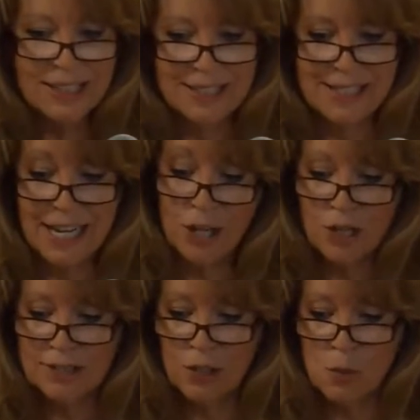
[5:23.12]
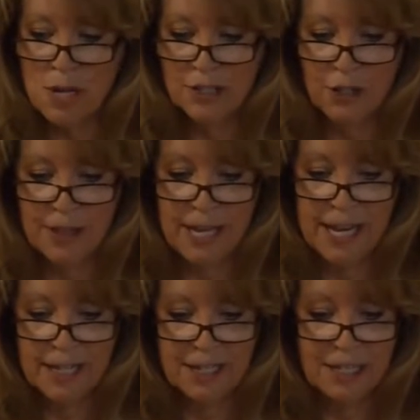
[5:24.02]
let's see, I also want to
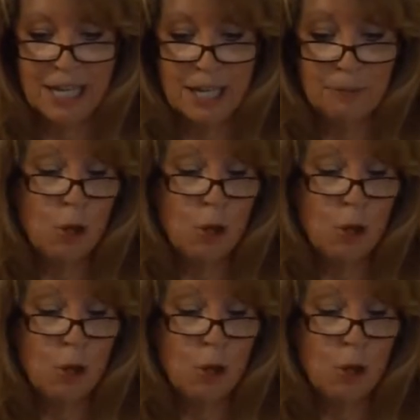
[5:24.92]
thank um,